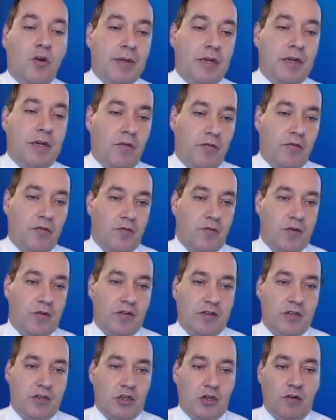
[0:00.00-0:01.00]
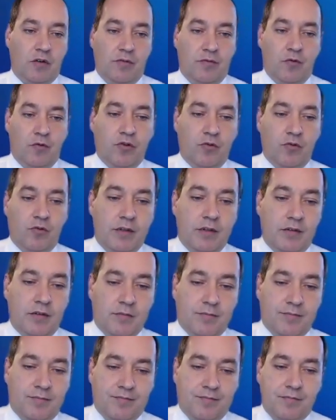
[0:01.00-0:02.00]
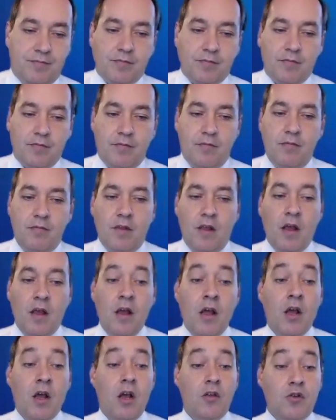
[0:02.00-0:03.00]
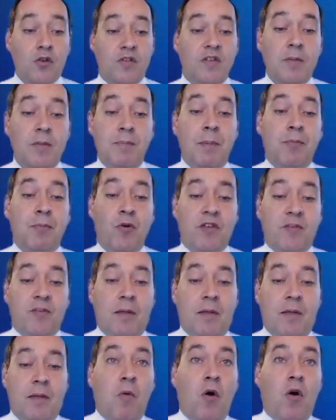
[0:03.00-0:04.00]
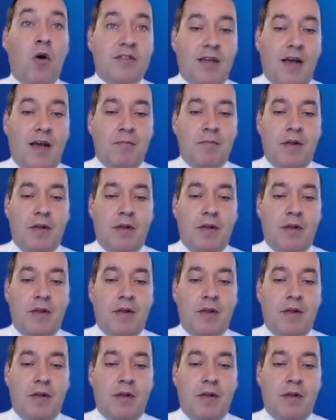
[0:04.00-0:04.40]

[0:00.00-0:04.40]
of the topic of conversation on those tweets. So did people spend more